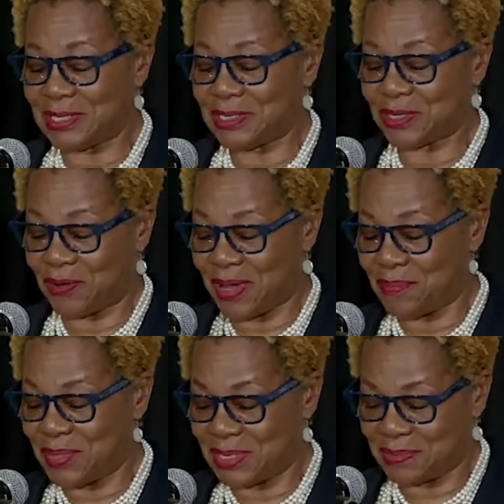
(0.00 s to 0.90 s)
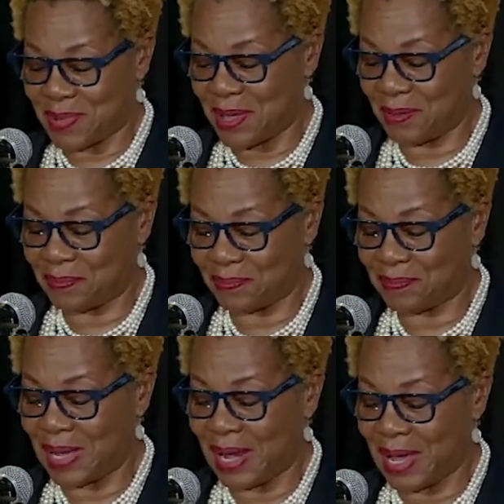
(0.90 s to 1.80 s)
Sorry, I missed
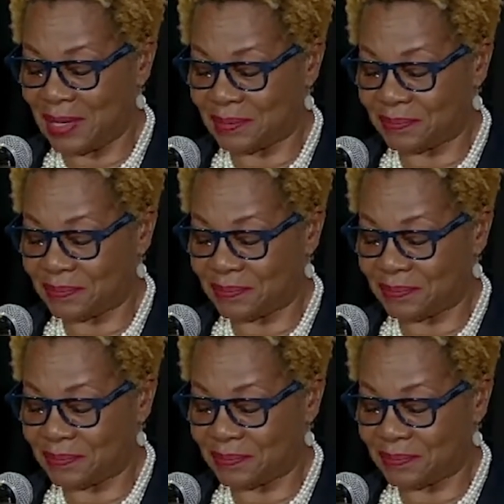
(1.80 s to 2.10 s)
my line.